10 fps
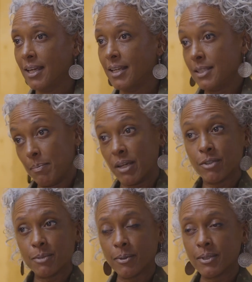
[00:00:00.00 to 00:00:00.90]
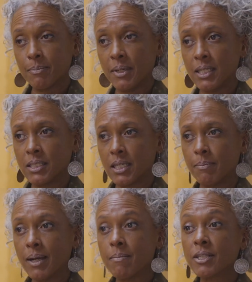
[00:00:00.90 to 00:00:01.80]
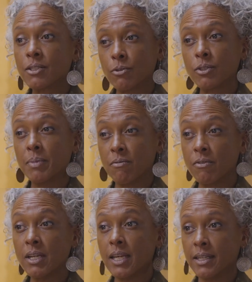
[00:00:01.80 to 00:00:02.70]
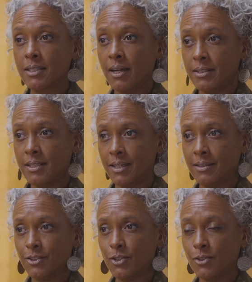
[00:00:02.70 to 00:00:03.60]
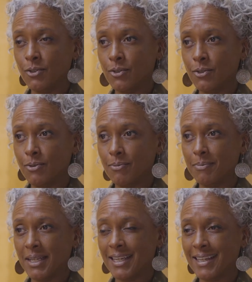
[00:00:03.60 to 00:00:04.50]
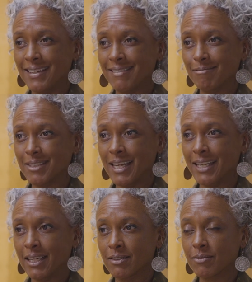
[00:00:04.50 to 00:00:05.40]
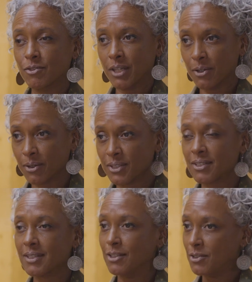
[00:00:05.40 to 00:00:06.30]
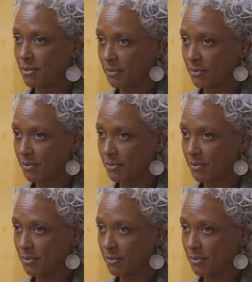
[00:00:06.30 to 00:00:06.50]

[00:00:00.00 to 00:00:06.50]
It's a big responsibility, but it must also be really exciting to be taking Triodos into the